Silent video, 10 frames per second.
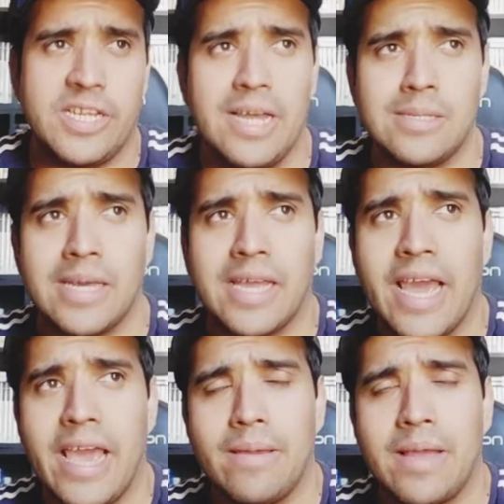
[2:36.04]

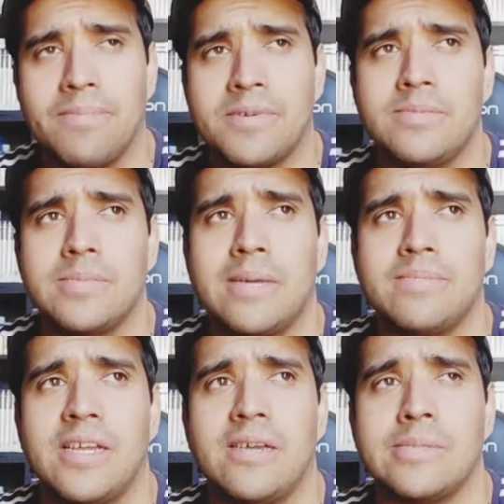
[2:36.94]
SNK. Capcom
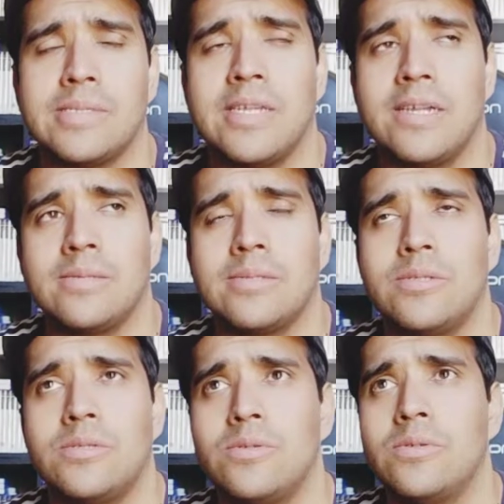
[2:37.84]
sometimes tends to
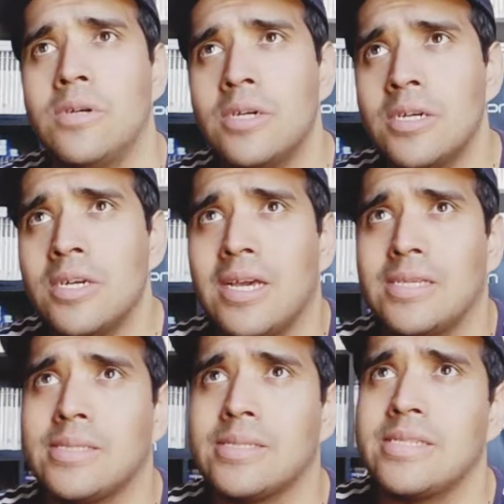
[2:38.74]
do
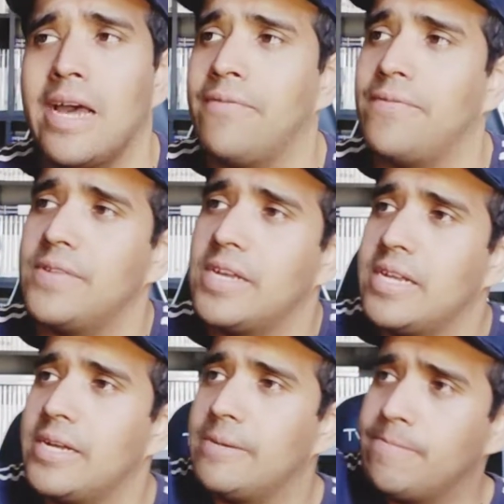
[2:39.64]
stuff that
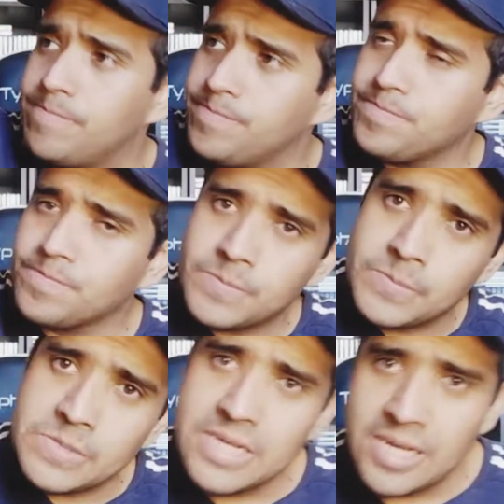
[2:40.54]
um
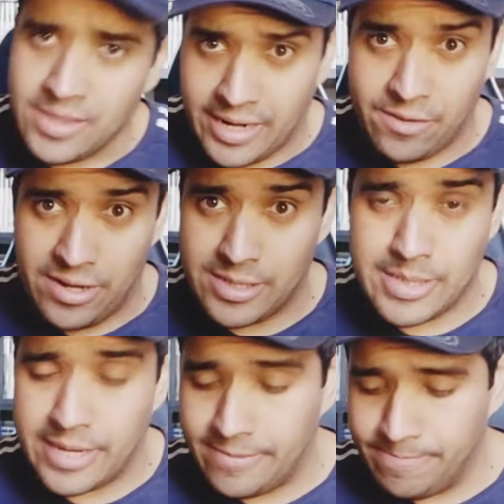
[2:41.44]
that I don't understand.